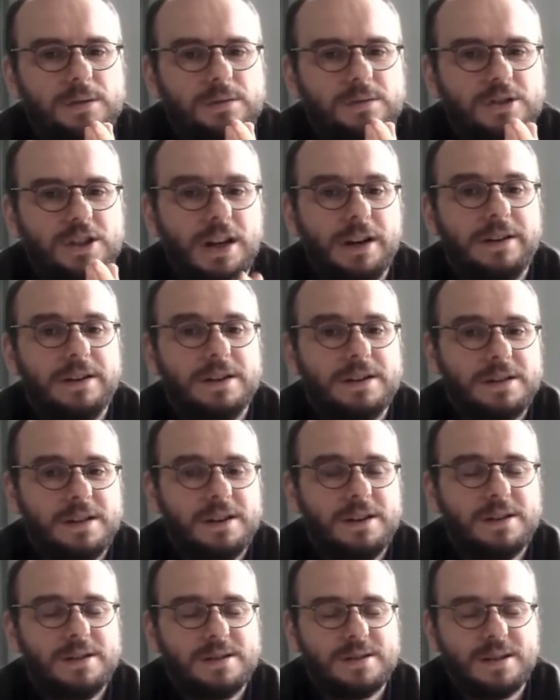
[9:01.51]

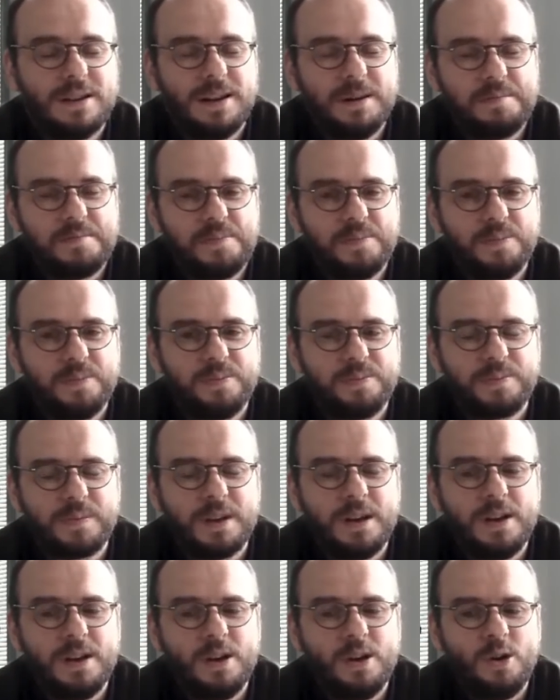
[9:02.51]
charities
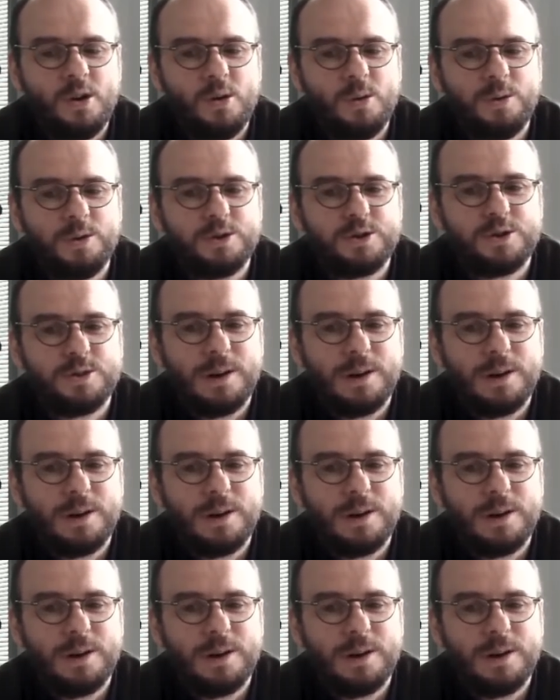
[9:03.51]
was to